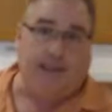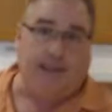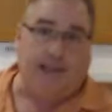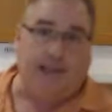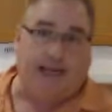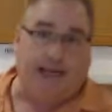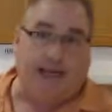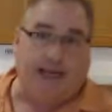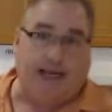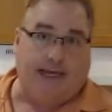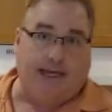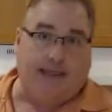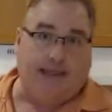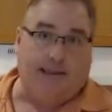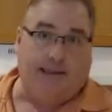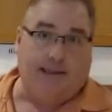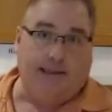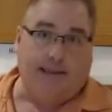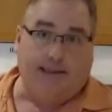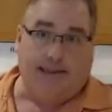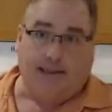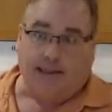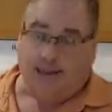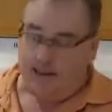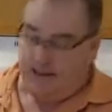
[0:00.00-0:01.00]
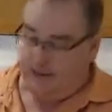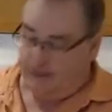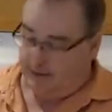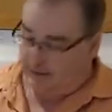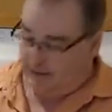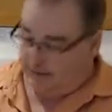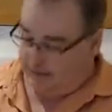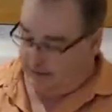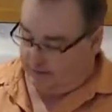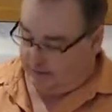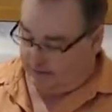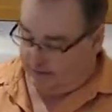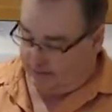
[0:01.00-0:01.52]
that
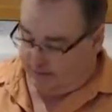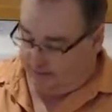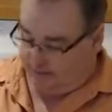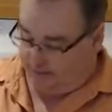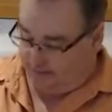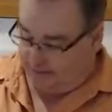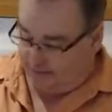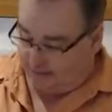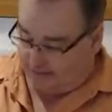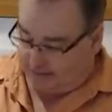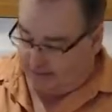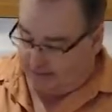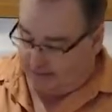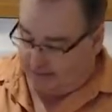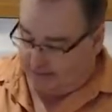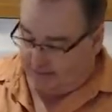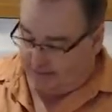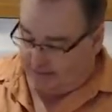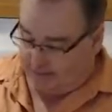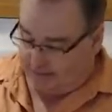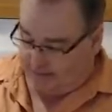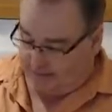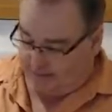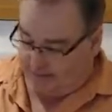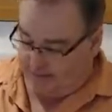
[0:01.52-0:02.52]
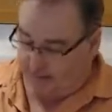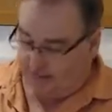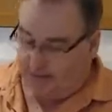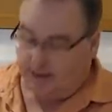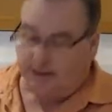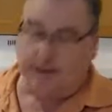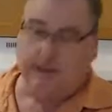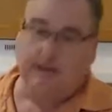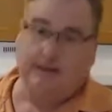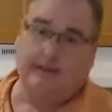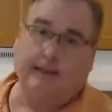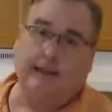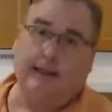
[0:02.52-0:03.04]
is to mix it in,
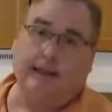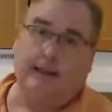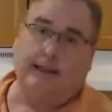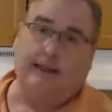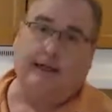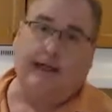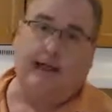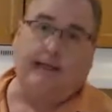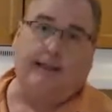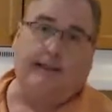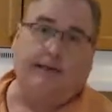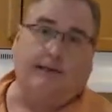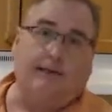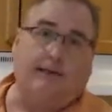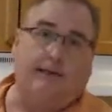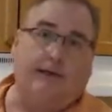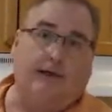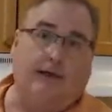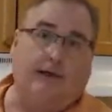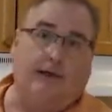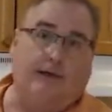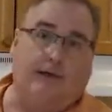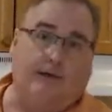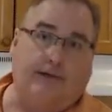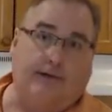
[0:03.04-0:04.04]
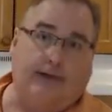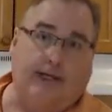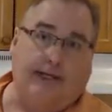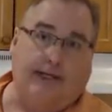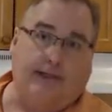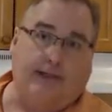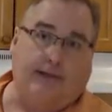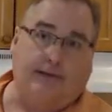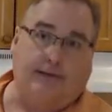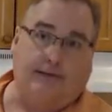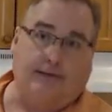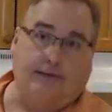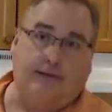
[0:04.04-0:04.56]
I could start
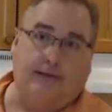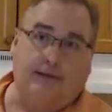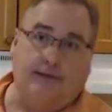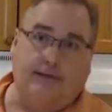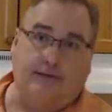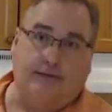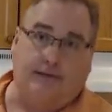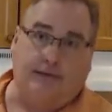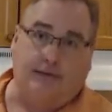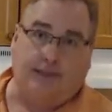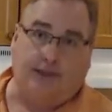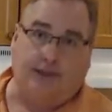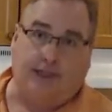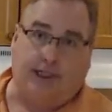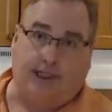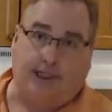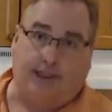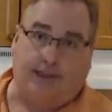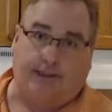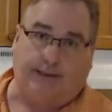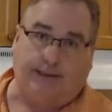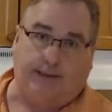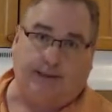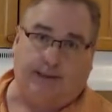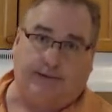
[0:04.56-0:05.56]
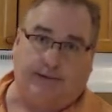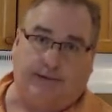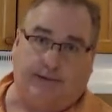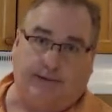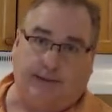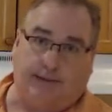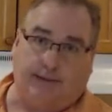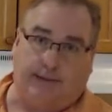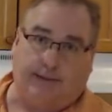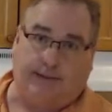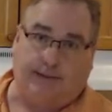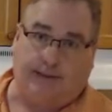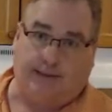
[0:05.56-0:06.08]
creating those gluten chains through
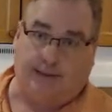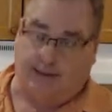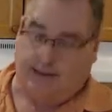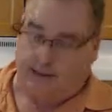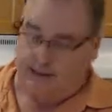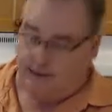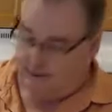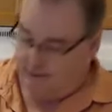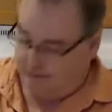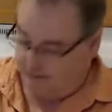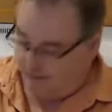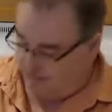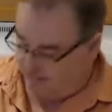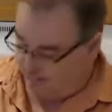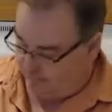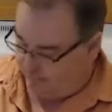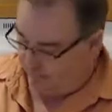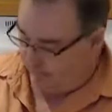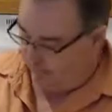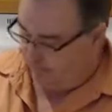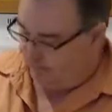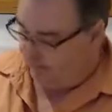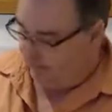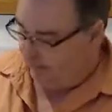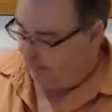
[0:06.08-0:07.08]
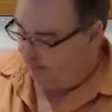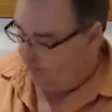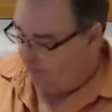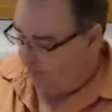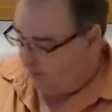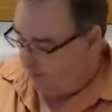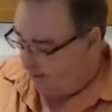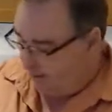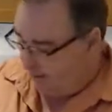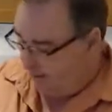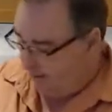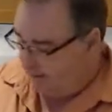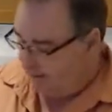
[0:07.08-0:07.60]
the mixing
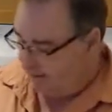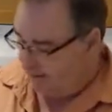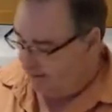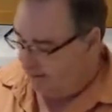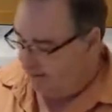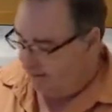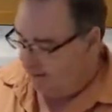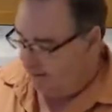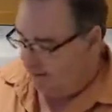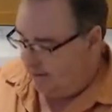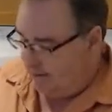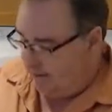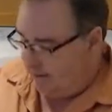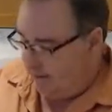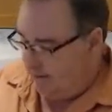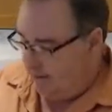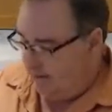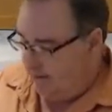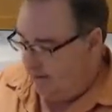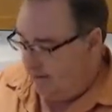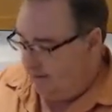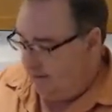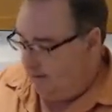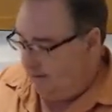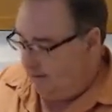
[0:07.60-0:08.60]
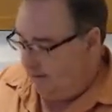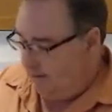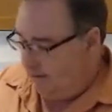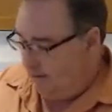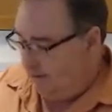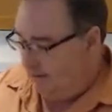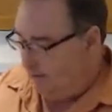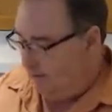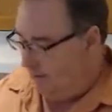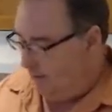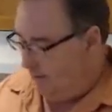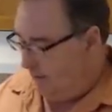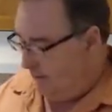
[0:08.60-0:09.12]
process.
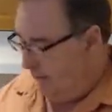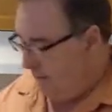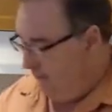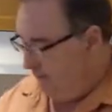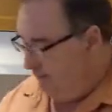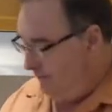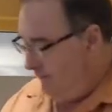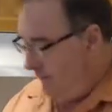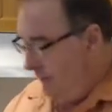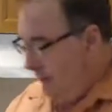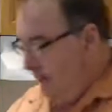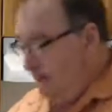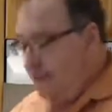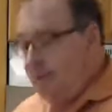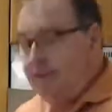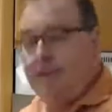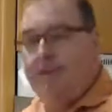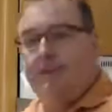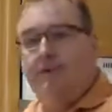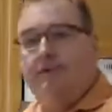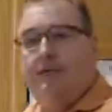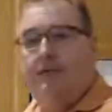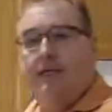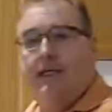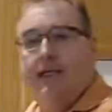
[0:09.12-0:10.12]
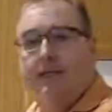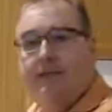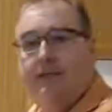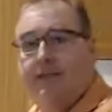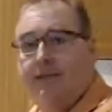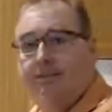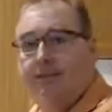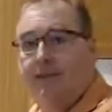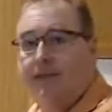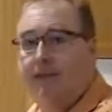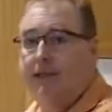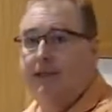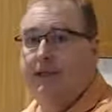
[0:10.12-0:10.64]
So this is
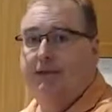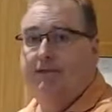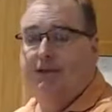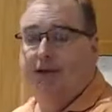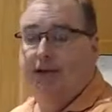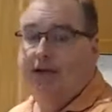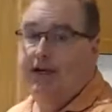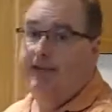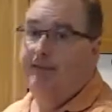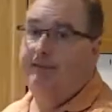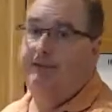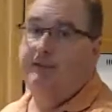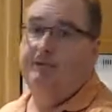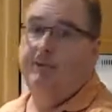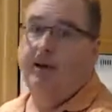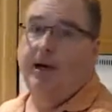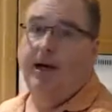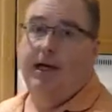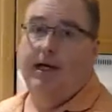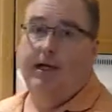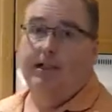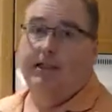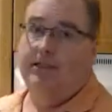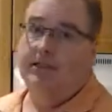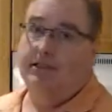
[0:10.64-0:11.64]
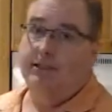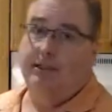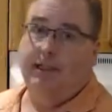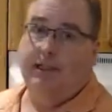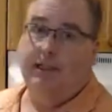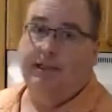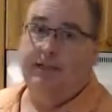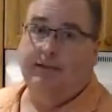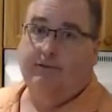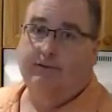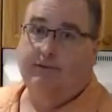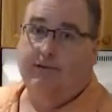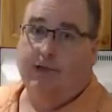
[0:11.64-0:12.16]
something, if you have a Bosch, you're not
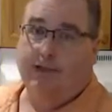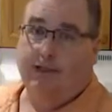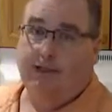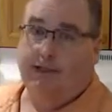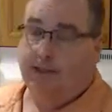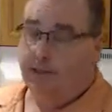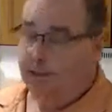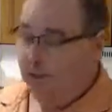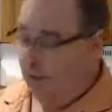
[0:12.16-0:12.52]
going to want to